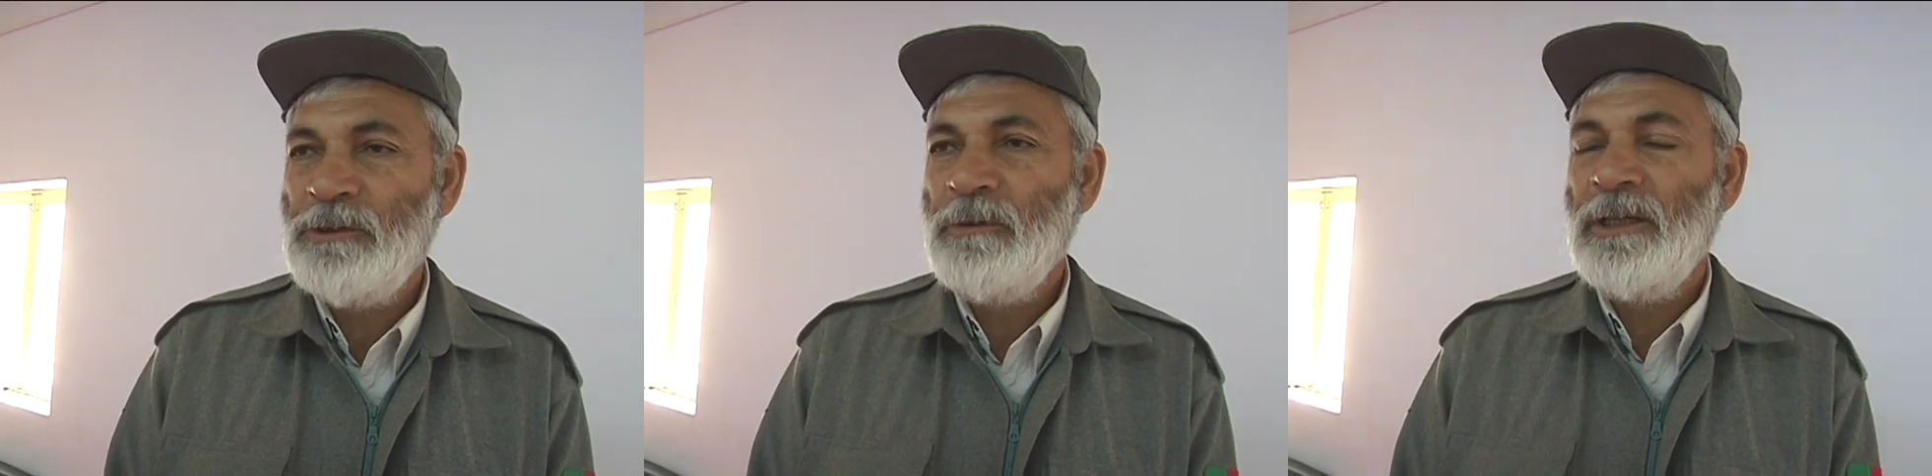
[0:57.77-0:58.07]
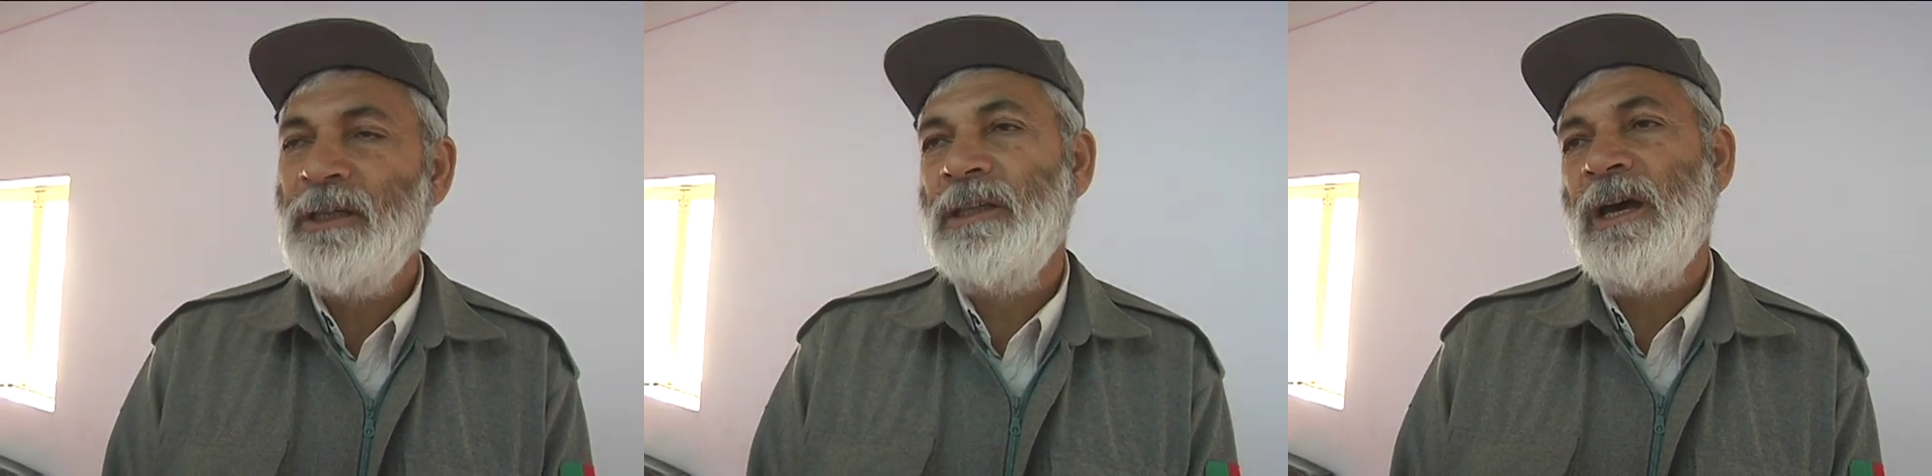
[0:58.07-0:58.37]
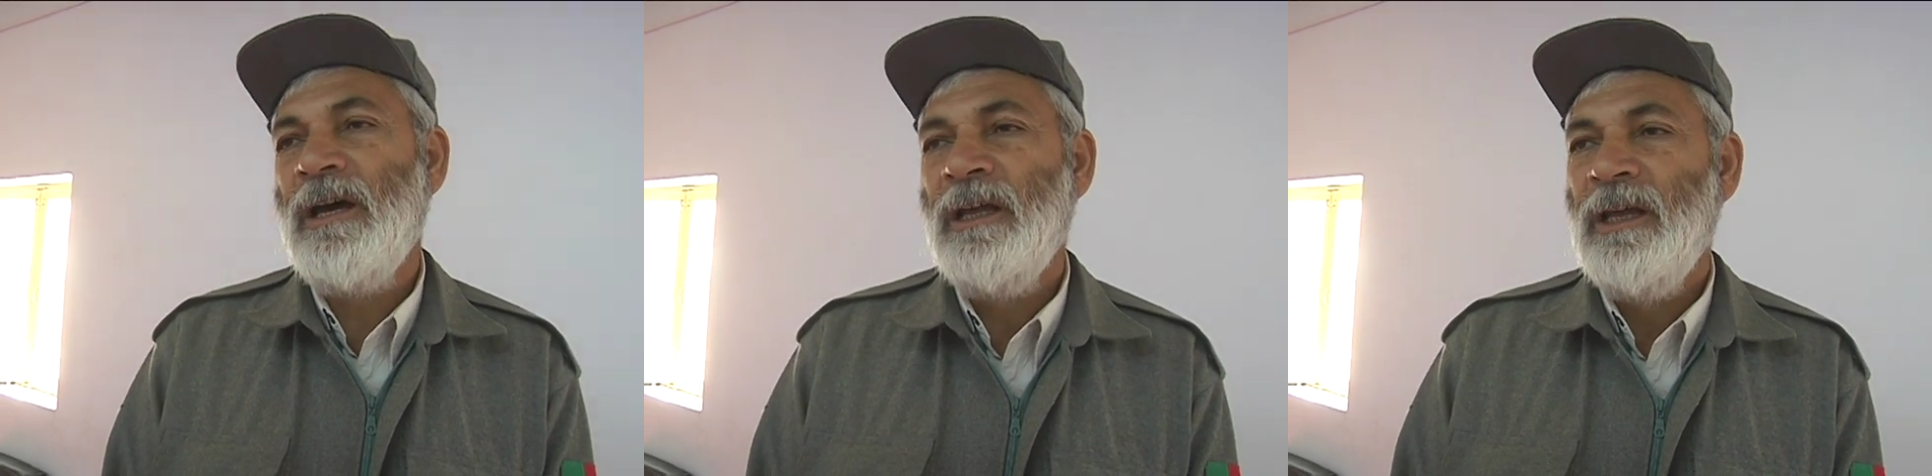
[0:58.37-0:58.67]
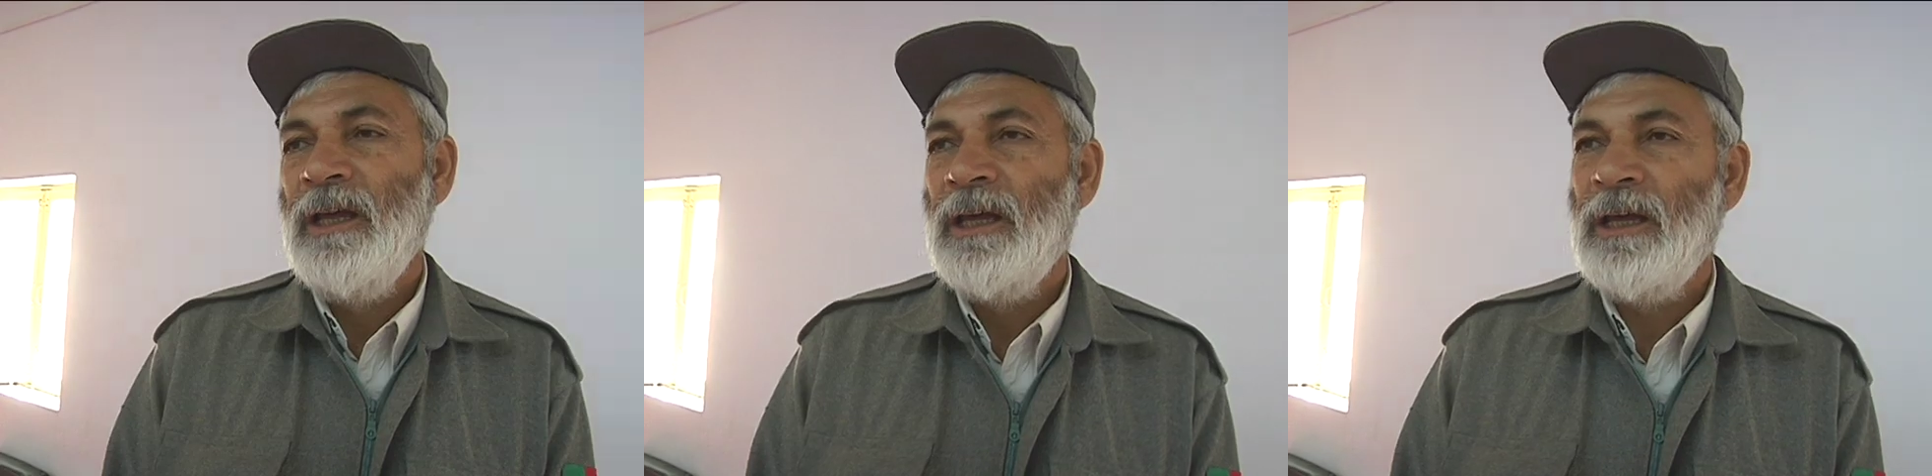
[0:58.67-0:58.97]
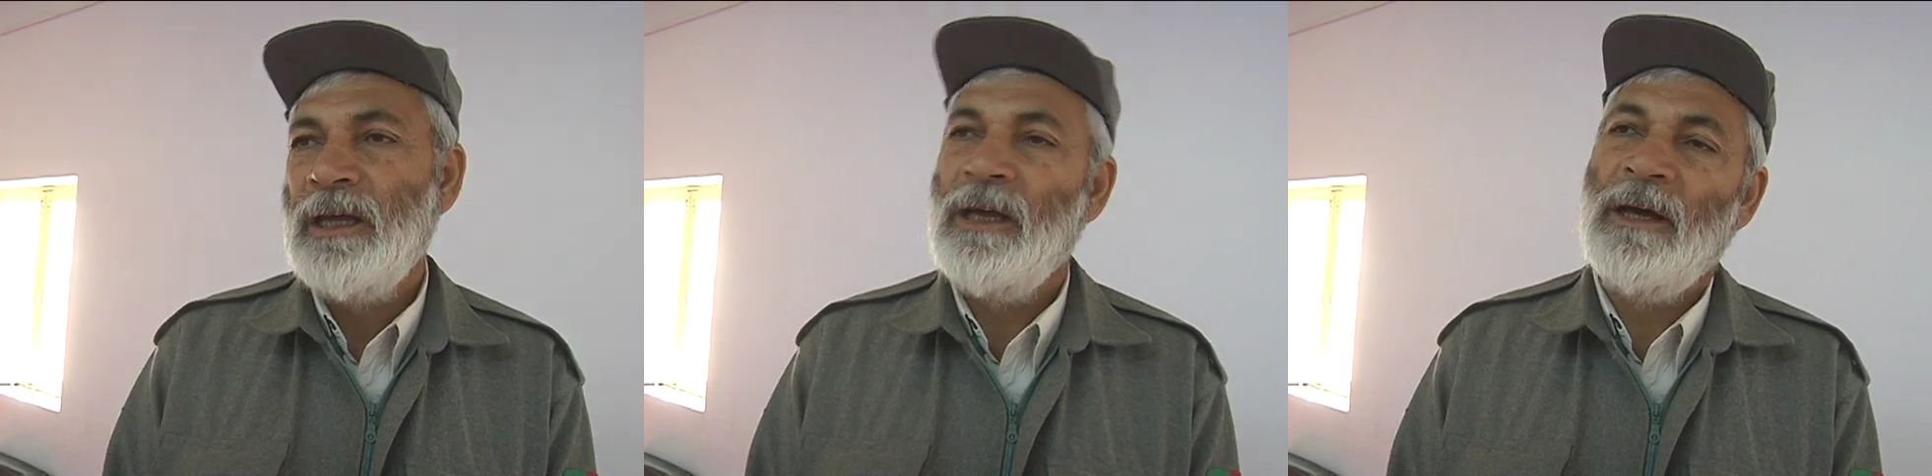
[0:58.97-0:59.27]
using this every
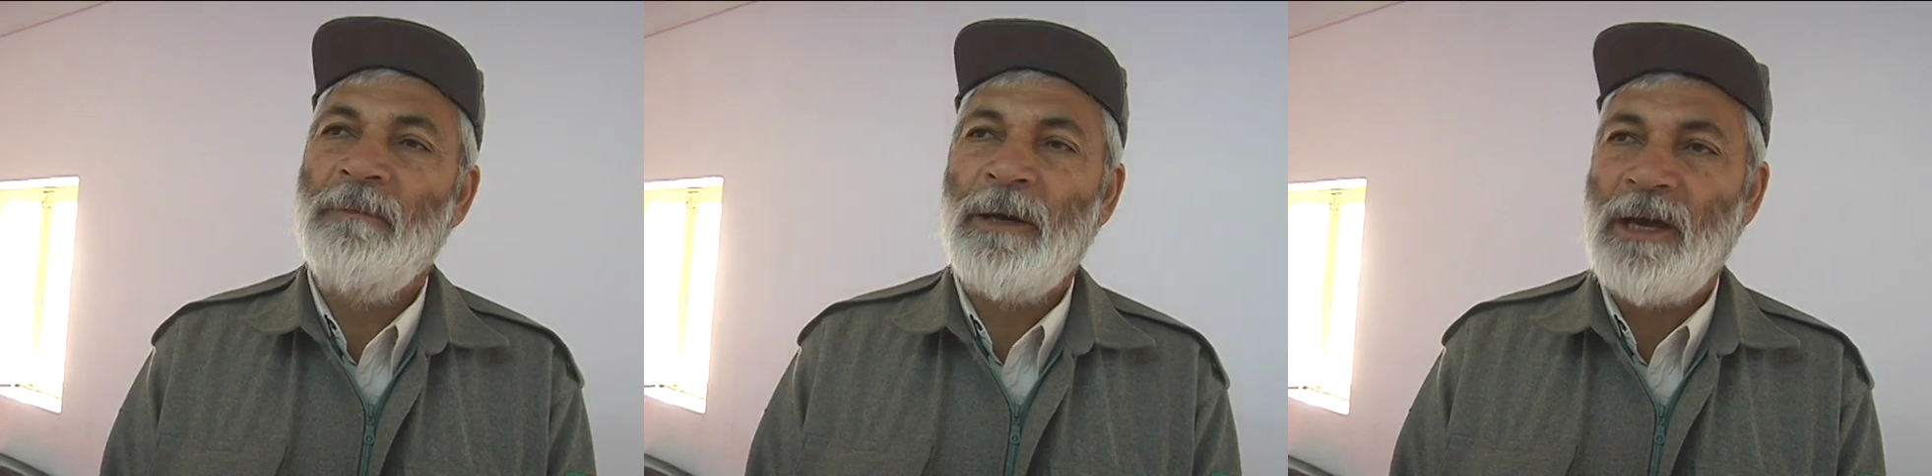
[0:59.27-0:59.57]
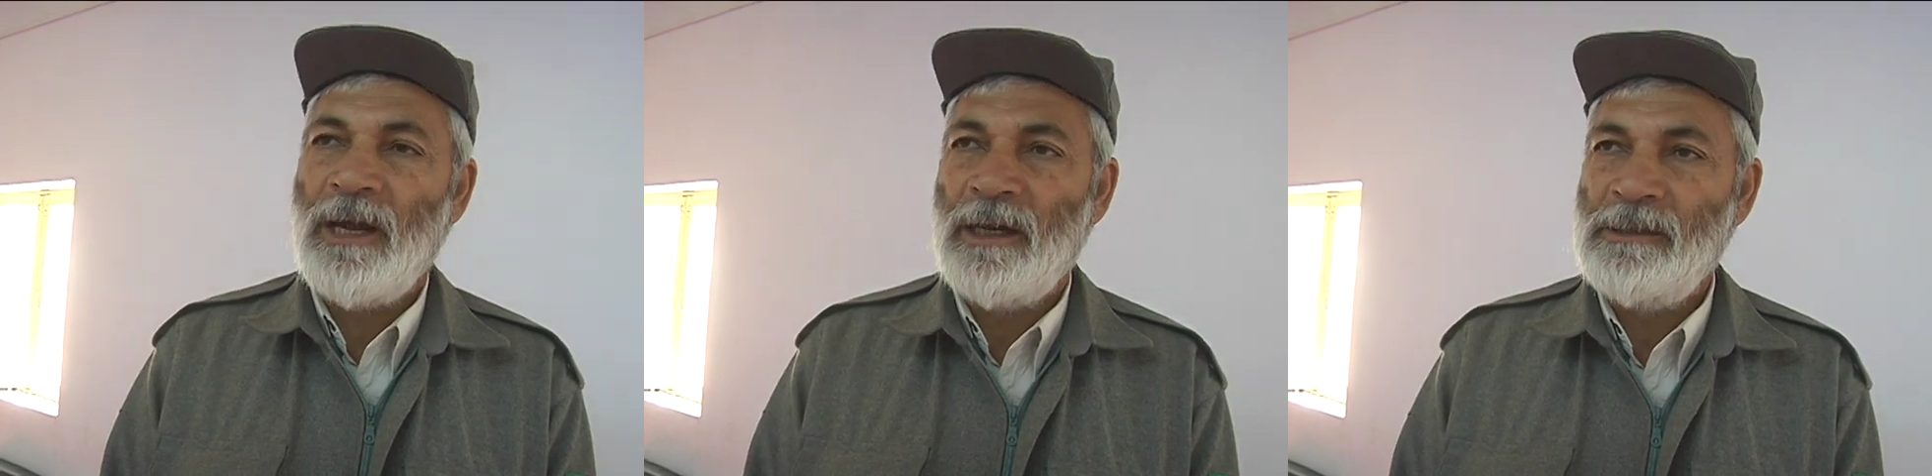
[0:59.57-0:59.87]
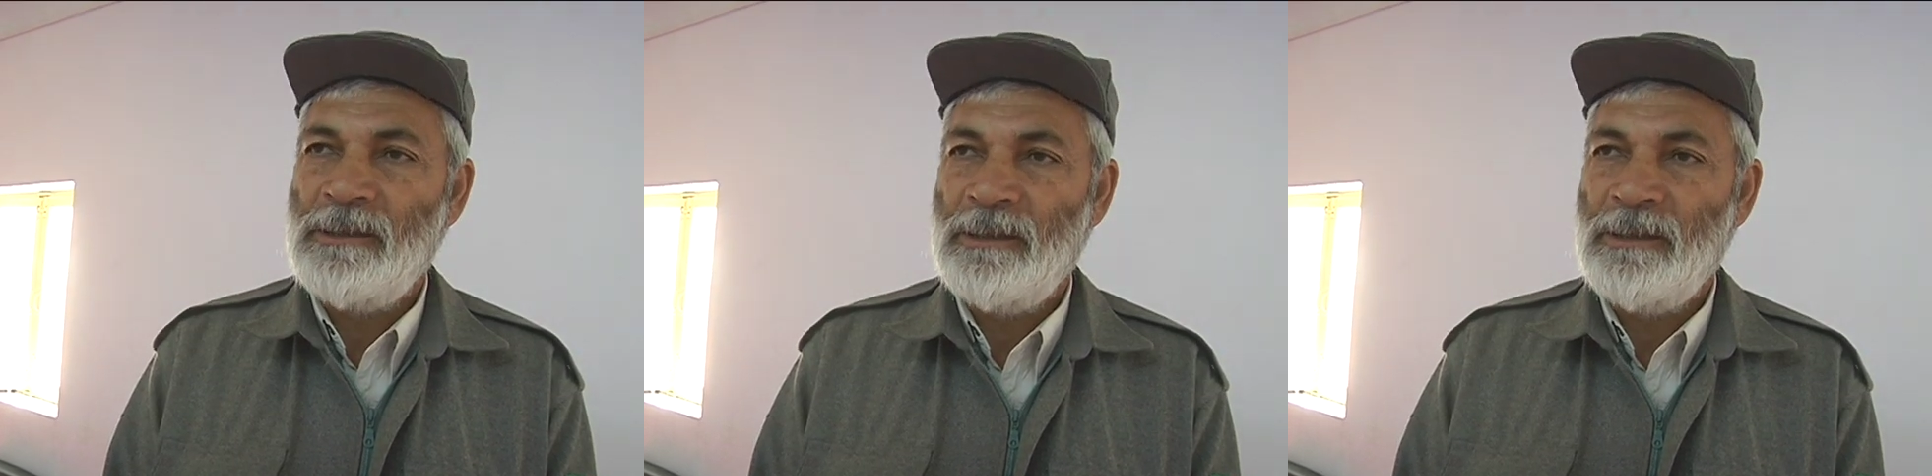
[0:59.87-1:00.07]
single day at the prison.